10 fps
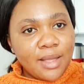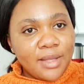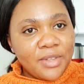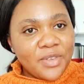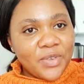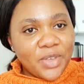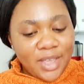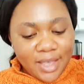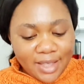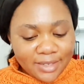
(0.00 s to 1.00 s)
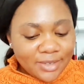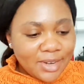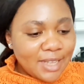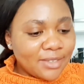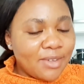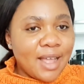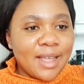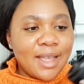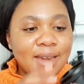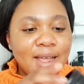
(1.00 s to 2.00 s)
Okay, so let's go
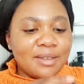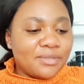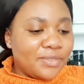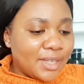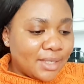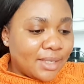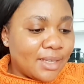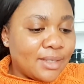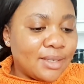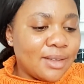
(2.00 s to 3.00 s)
ahead and fix it.